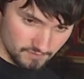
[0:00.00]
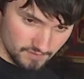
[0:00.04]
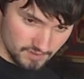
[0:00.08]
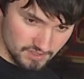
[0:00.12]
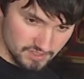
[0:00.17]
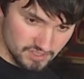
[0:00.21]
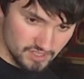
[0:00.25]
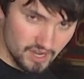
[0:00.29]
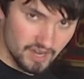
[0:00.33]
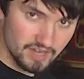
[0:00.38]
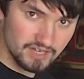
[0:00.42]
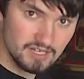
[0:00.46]
the
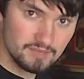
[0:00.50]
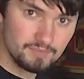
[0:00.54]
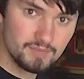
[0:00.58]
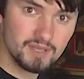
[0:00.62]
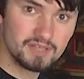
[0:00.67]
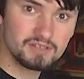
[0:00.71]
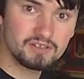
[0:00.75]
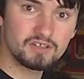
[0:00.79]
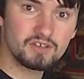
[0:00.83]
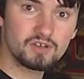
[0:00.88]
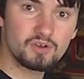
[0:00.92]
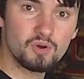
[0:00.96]
tiny
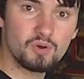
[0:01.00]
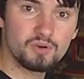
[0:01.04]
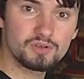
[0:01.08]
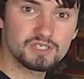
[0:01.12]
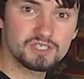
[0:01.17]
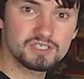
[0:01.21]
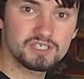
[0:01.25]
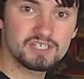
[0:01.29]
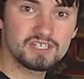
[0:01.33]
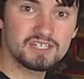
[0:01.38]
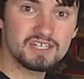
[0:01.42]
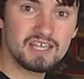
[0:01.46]
bit that
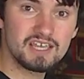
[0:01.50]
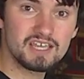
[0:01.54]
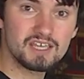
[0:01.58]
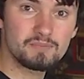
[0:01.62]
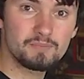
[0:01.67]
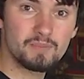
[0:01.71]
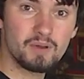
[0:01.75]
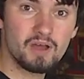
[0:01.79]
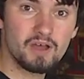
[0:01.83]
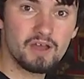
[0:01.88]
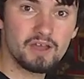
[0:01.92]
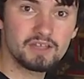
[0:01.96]
causes a
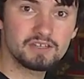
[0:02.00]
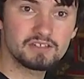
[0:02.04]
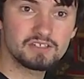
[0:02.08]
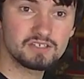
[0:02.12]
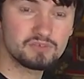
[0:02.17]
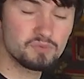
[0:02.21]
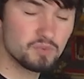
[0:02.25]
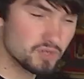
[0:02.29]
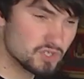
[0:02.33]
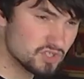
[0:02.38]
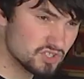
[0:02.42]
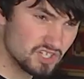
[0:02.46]
nick behind
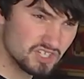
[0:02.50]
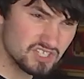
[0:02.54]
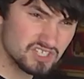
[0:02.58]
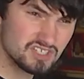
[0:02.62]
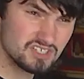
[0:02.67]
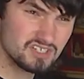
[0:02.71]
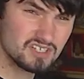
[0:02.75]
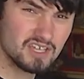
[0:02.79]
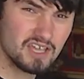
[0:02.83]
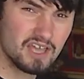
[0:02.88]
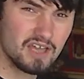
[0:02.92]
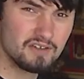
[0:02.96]
it, which
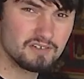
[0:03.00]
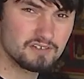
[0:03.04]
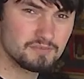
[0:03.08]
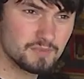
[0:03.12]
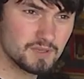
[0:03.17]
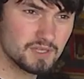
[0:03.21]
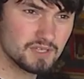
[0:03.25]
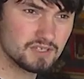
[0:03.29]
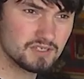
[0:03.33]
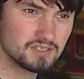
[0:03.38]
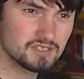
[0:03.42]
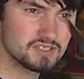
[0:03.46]
doesn't count
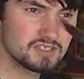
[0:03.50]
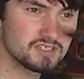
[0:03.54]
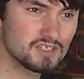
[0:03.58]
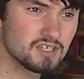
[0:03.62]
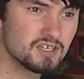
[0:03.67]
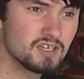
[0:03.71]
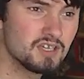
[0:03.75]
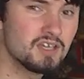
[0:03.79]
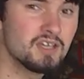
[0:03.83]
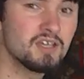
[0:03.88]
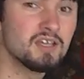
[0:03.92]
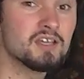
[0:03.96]
because,
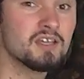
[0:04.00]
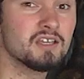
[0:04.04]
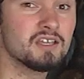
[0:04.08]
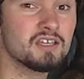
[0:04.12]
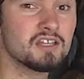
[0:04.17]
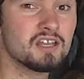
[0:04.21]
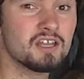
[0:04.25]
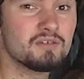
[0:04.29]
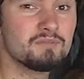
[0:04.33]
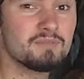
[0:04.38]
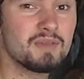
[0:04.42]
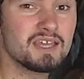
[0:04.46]

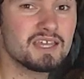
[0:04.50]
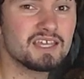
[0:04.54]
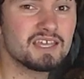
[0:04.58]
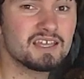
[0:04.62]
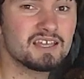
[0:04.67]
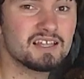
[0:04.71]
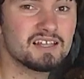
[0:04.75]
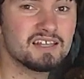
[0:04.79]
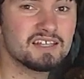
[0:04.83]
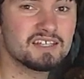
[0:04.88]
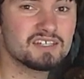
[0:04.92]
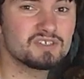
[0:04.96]
you know,
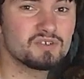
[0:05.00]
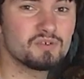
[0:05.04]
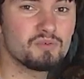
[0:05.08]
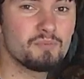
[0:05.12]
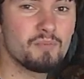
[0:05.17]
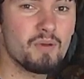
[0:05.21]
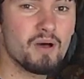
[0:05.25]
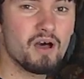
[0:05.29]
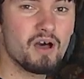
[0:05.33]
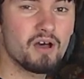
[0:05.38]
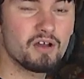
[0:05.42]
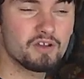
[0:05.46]
making a little
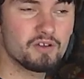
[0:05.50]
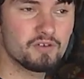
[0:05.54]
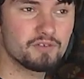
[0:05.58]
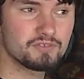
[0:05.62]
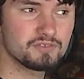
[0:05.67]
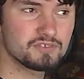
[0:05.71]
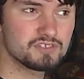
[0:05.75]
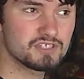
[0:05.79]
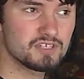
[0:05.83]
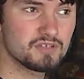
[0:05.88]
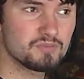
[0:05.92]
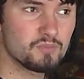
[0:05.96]
mark
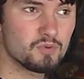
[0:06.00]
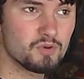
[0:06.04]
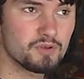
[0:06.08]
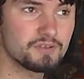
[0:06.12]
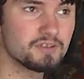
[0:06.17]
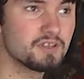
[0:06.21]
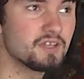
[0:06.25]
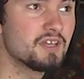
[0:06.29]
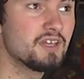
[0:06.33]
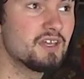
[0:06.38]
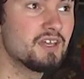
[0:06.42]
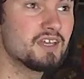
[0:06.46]
on
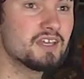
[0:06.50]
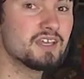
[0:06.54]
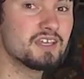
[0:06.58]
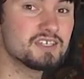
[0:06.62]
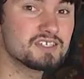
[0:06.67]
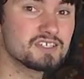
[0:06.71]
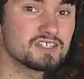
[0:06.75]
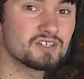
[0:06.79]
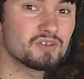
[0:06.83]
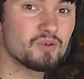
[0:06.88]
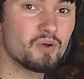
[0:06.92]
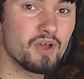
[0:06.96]
someone
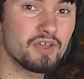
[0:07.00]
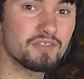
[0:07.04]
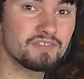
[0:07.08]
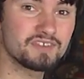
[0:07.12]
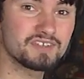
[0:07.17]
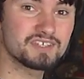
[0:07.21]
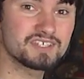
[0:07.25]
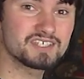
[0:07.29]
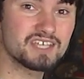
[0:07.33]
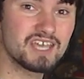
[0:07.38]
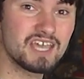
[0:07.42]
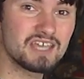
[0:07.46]
isn't quite
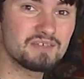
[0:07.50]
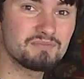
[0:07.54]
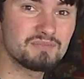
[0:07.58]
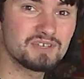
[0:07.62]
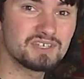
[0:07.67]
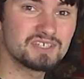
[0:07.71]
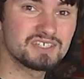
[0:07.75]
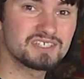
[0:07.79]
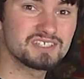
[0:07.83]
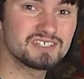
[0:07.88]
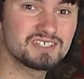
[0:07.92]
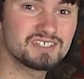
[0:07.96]
the same
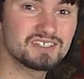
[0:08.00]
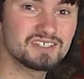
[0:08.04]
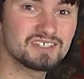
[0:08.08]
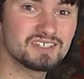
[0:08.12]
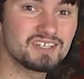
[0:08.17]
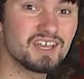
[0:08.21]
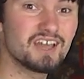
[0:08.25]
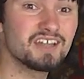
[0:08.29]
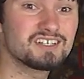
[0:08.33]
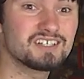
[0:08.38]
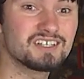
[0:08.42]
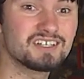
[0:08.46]
as
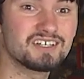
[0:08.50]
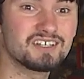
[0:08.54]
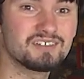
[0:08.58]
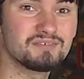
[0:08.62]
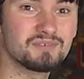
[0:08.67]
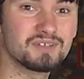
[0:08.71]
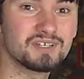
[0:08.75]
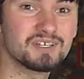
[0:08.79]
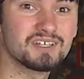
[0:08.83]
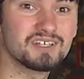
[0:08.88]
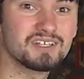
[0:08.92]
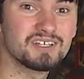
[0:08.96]
gutting
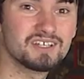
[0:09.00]
them.